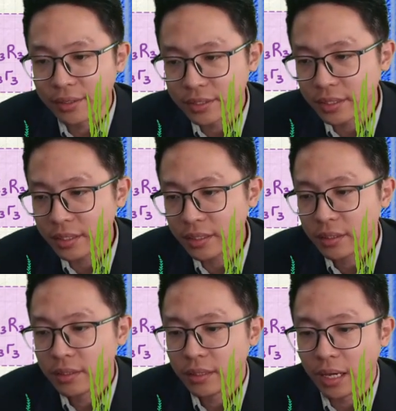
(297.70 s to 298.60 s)
see,
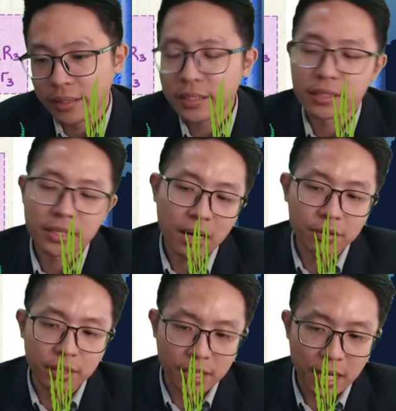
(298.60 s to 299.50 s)
this is
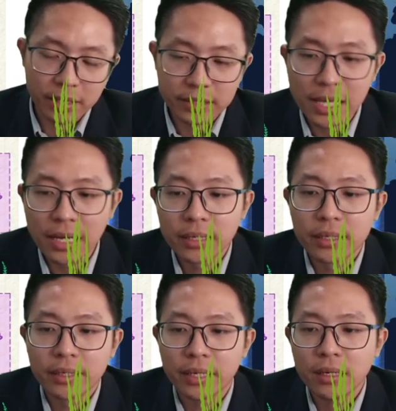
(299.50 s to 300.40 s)
how the current
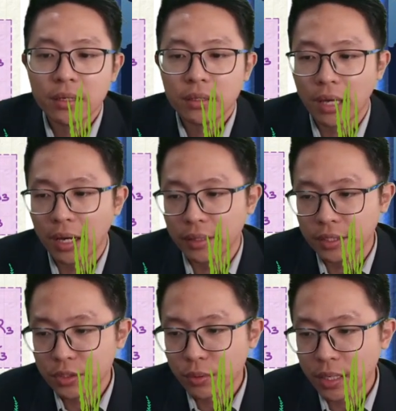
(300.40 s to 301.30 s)

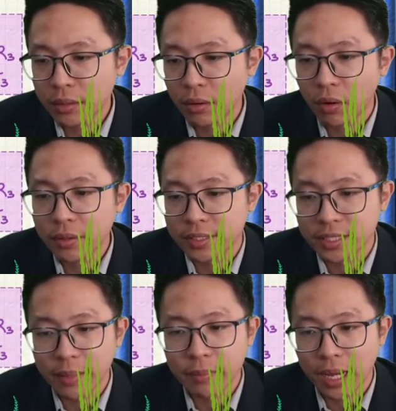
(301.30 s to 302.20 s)
This one all the
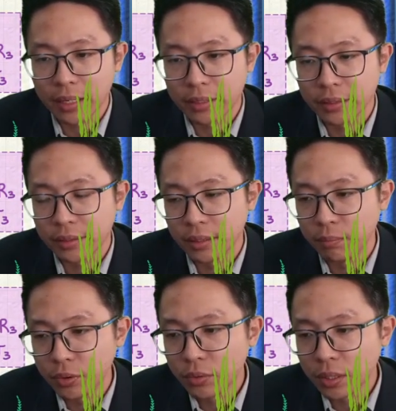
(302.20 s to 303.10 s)
same current. The
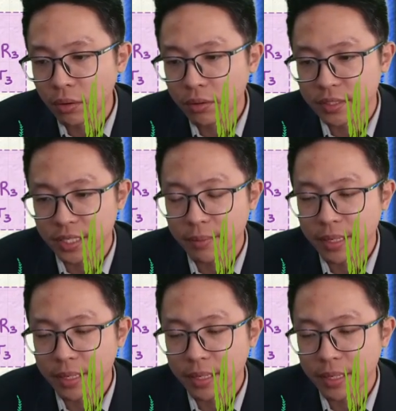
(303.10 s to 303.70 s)
blue one all the same